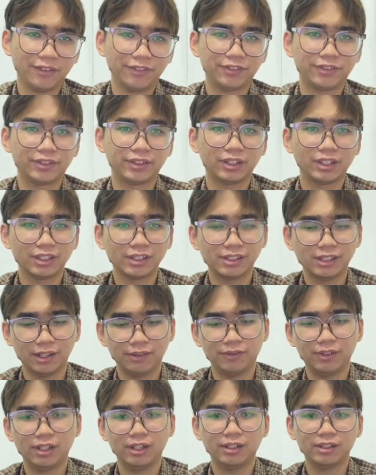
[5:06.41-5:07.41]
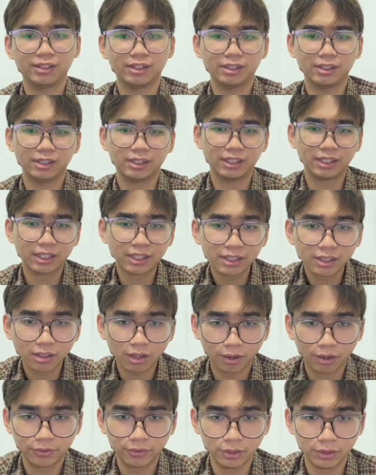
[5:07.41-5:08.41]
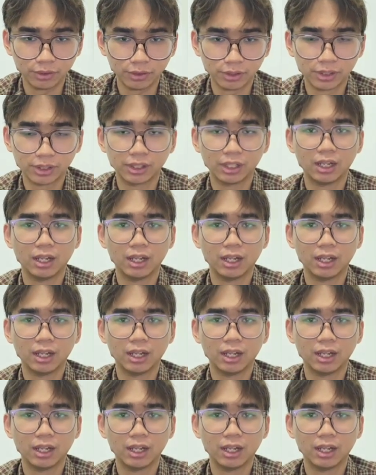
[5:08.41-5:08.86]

after several years of use.